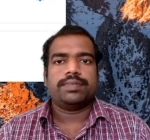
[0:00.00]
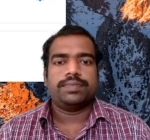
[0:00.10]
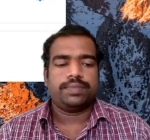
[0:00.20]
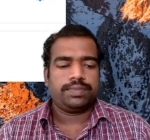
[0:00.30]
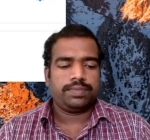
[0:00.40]

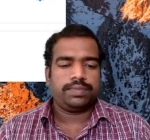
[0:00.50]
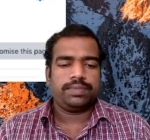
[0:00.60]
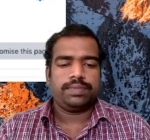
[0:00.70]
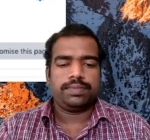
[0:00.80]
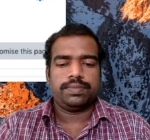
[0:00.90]

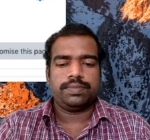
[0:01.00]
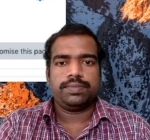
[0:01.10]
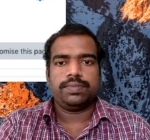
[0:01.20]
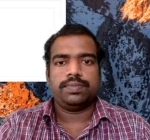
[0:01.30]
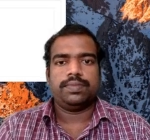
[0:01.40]

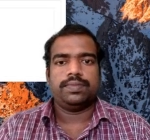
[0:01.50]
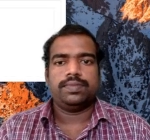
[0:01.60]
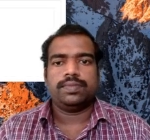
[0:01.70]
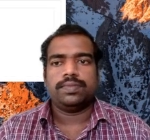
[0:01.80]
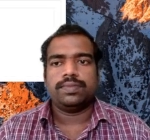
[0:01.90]

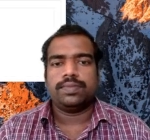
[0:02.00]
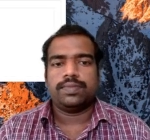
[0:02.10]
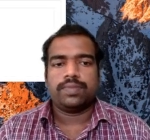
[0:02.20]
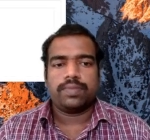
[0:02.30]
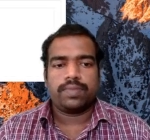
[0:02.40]

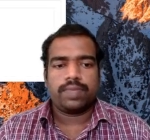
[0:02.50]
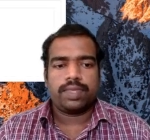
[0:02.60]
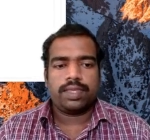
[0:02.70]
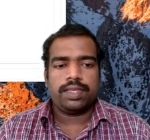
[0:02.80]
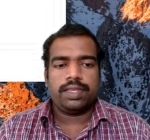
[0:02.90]

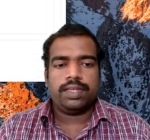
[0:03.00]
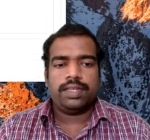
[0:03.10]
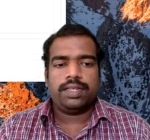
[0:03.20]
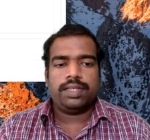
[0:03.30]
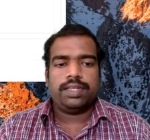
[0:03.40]

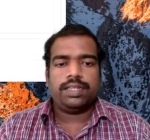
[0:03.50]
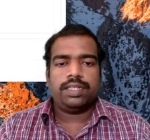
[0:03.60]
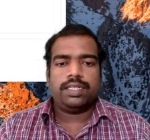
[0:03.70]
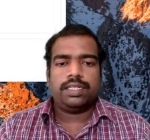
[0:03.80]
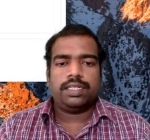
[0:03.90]
(no one is talking)